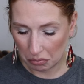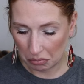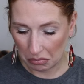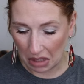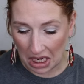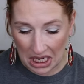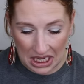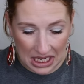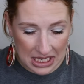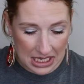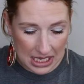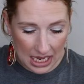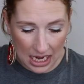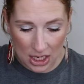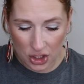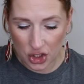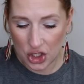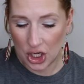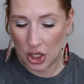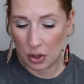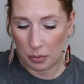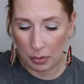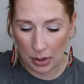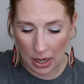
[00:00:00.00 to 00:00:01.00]
I guess
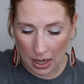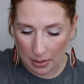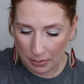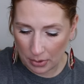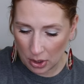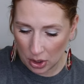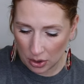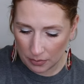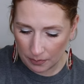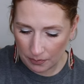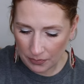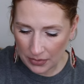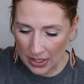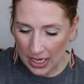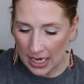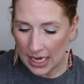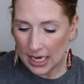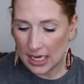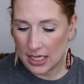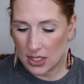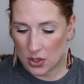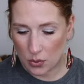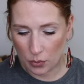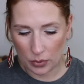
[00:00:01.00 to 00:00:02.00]
eyeshadow primer.
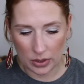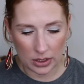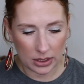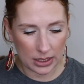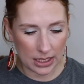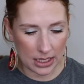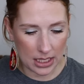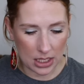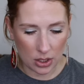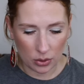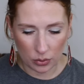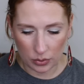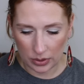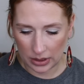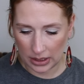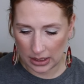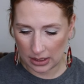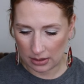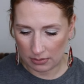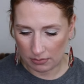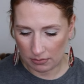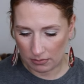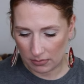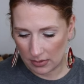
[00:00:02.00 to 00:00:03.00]
It's really the
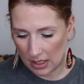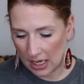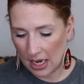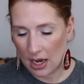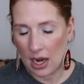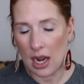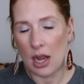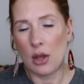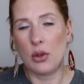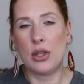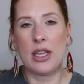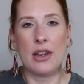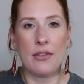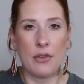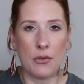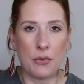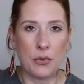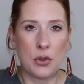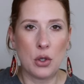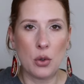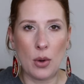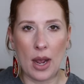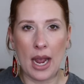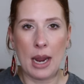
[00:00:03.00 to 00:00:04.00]
only, I, I only have a
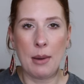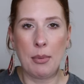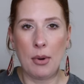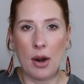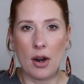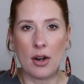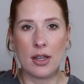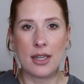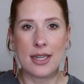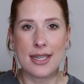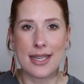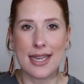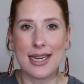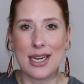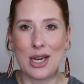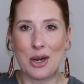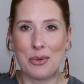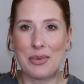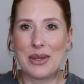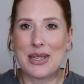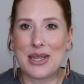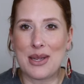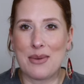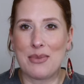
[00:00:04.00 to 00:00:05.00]
few eye products in
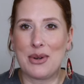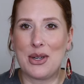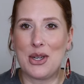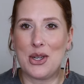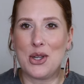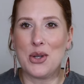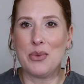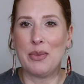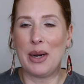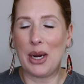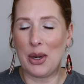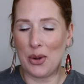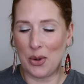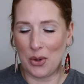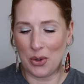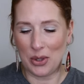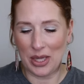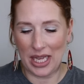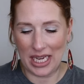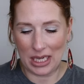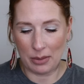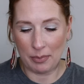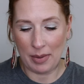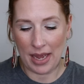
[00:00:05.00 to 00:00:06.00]
here because I'm going to do my whole
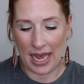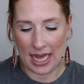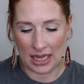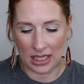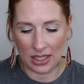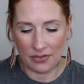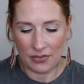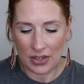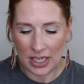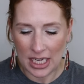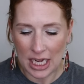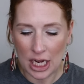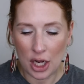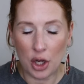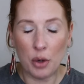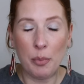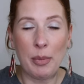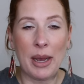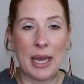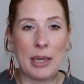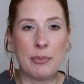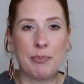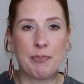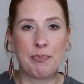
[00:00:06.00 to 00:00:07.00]
like palette video,
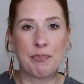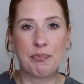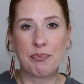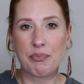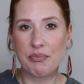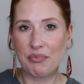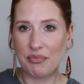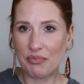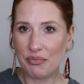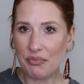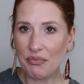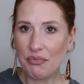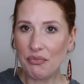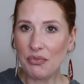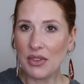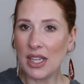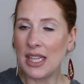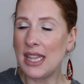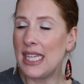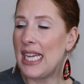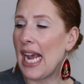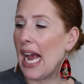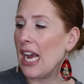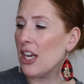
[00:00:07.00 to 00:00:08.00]
but
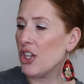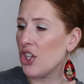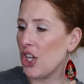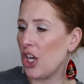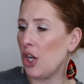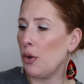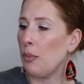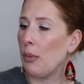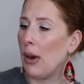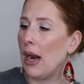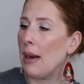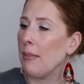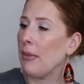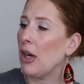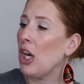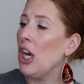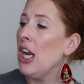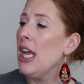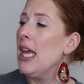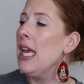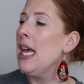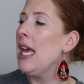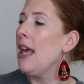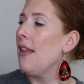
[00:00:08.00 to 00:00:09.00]
the eyeshadow primer
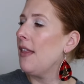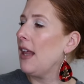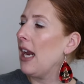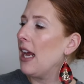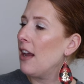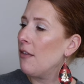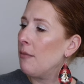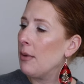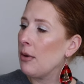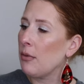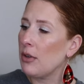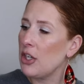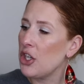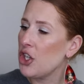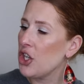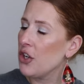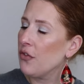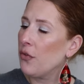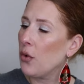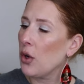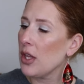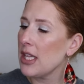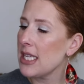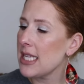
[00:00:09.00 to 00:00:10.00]
that I've been
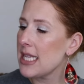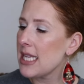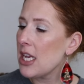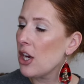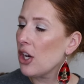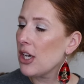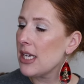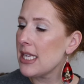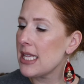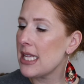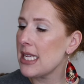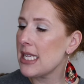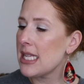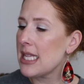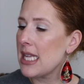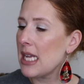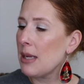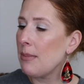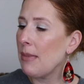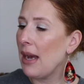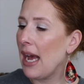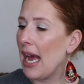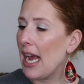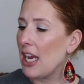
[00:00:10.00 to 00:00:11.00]
reaching for this year is the
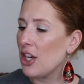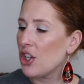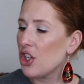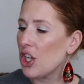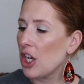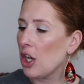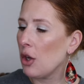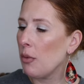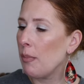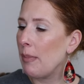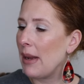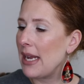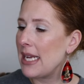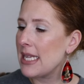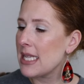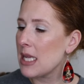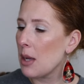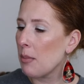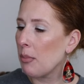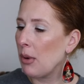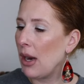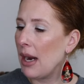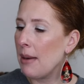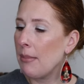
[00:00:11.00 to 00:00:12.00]
Sigma Eyeshadow Base
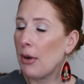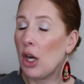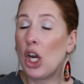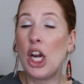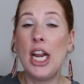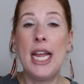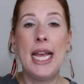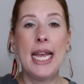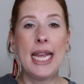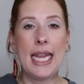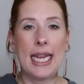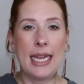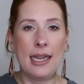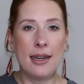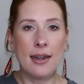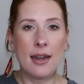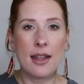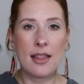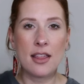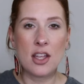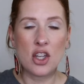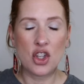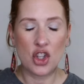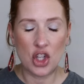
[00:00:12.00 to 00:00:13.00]
Primer
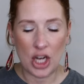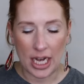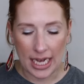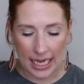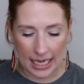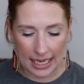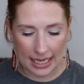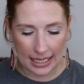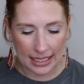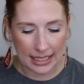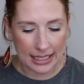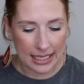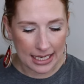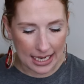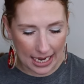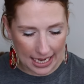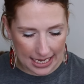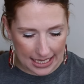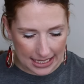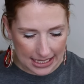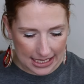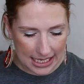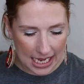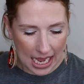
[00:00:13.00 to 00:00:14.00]
in the shade
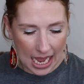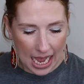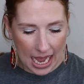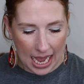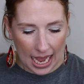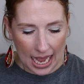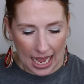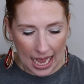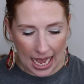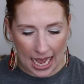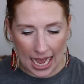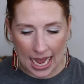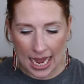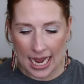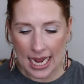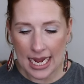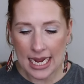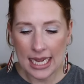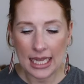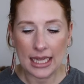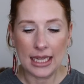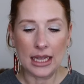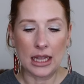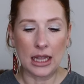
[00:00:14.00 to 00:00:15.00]
Ignite.
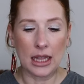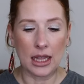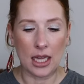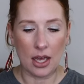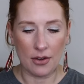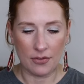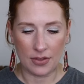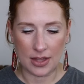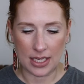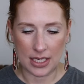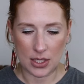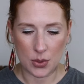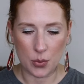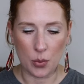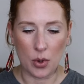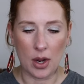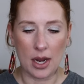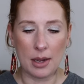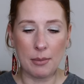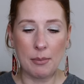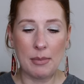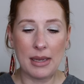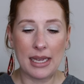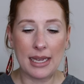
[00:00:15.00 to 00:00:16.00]
I love this
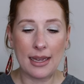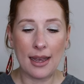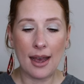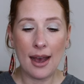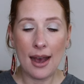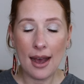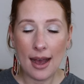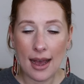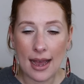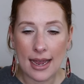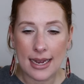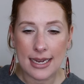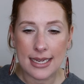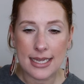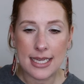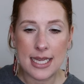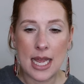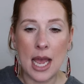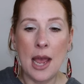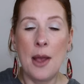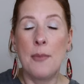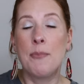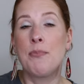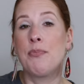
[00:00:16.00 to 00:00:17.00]
one
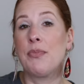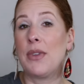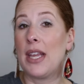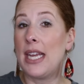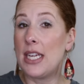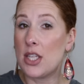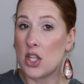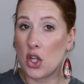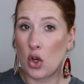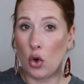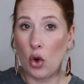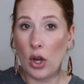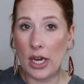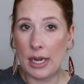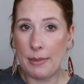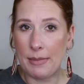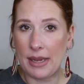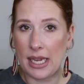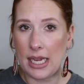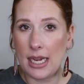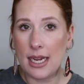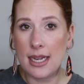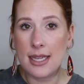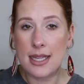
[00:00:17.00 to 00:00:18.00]
because it's
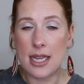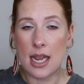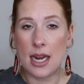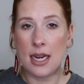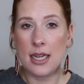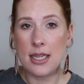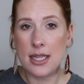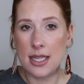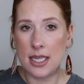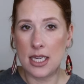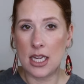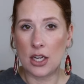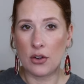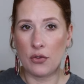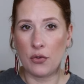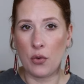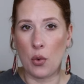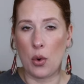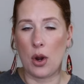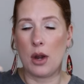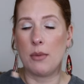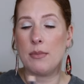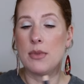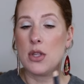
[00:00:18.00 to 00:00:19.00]
creamy, it's in a stick
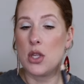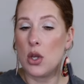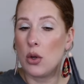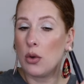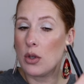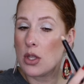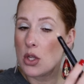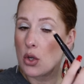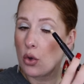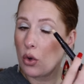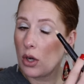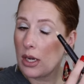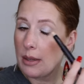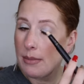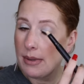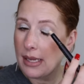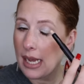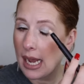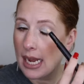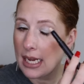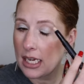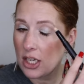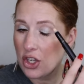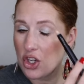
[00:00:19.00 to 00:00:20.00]
form, so it's
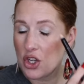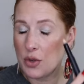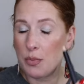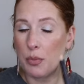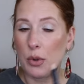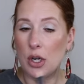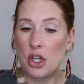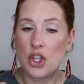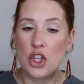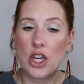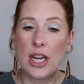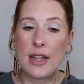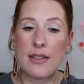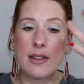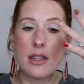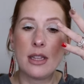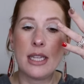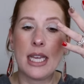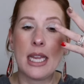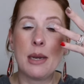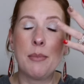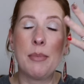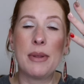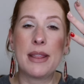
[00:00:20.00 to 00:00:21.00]
creamy. I can just brush it on the
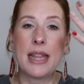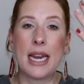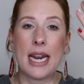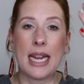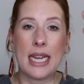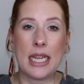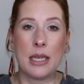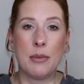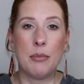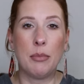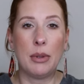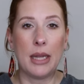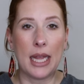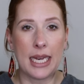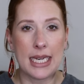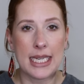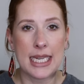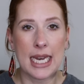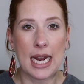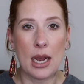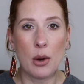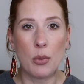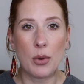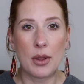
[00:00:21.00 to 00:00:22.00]
lid, but then I can
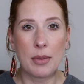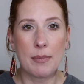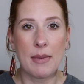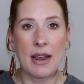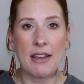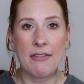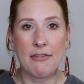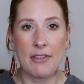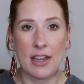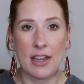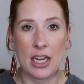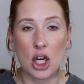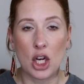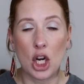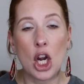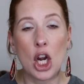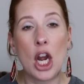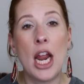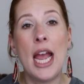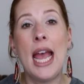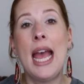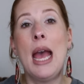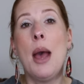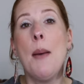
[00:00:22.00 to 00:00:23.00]
blend it out with my
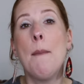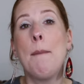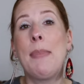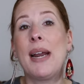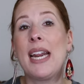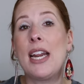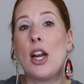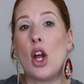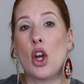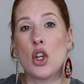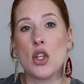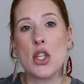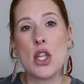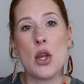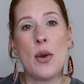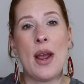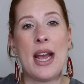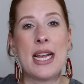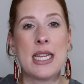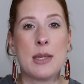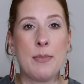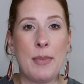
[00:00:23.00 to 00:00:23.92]
finger, but it also has